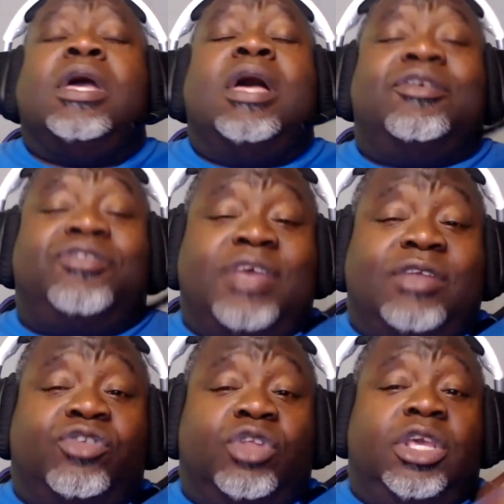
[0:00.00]

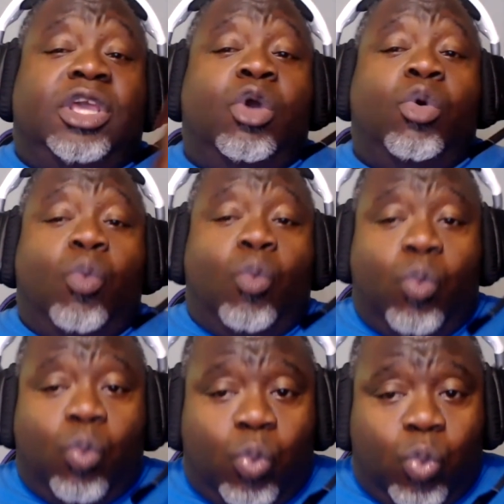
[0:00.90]
Essentially,
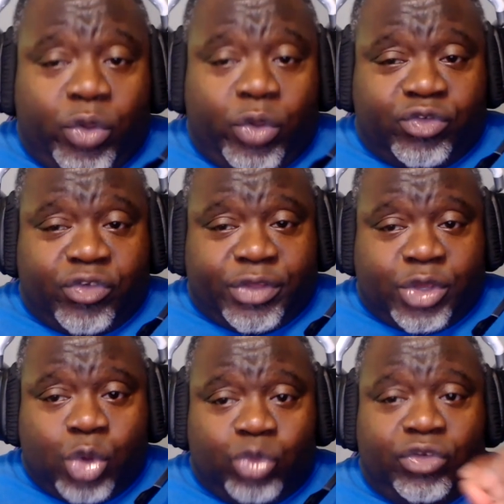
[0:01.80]
Wizards of the
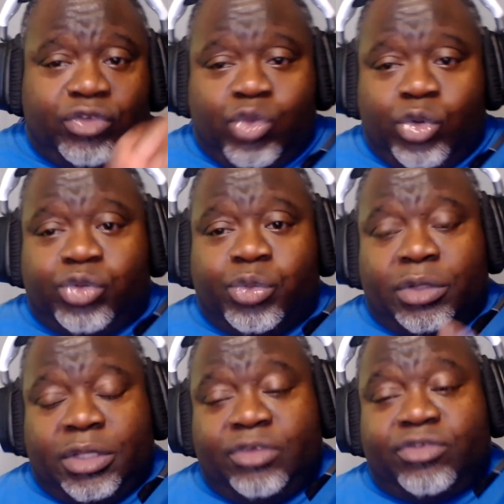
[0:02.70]
Coast is going to
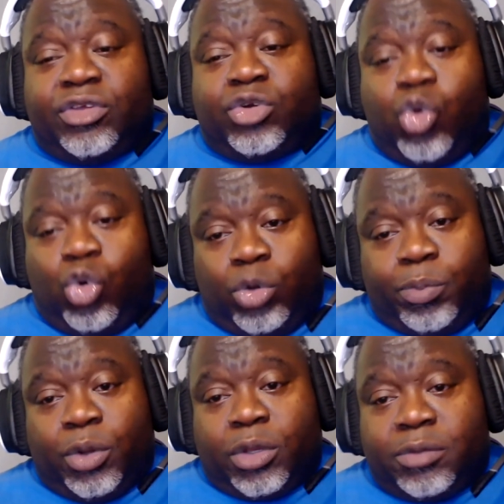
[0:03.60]
release the core
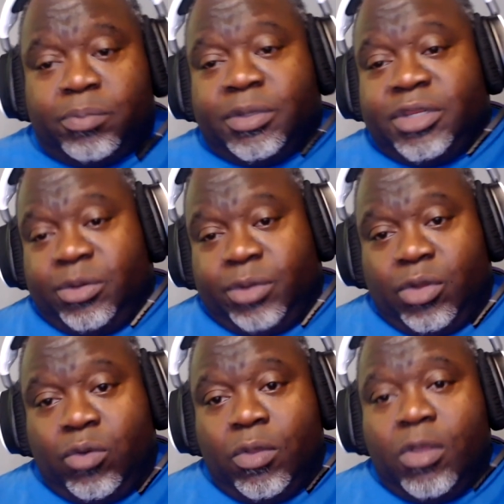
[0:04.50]
book
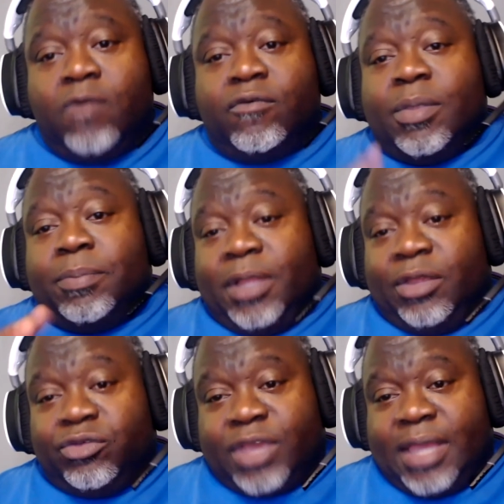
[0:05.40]
material from the
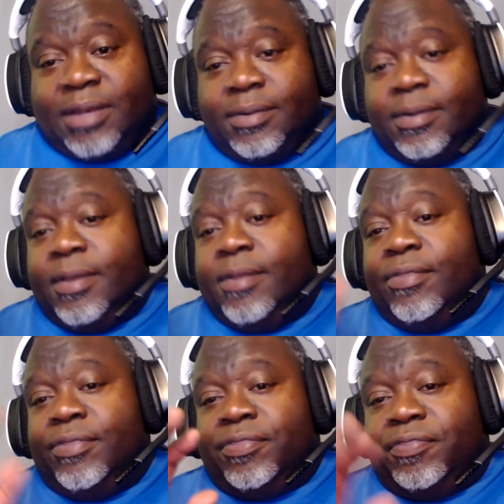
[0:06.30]
Player's Guide,
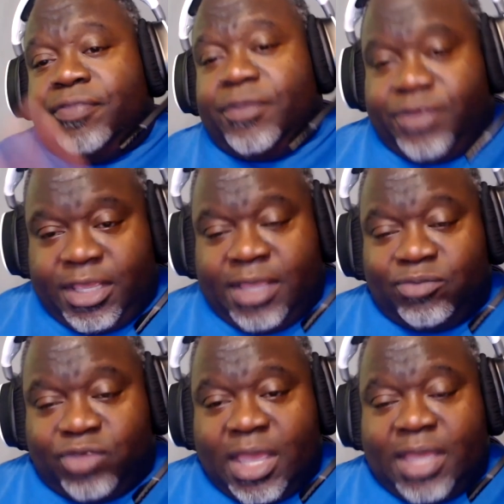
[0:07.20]
the
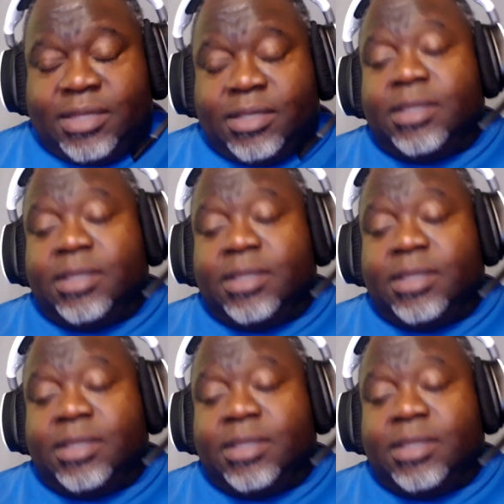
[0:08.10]
DM's Guide,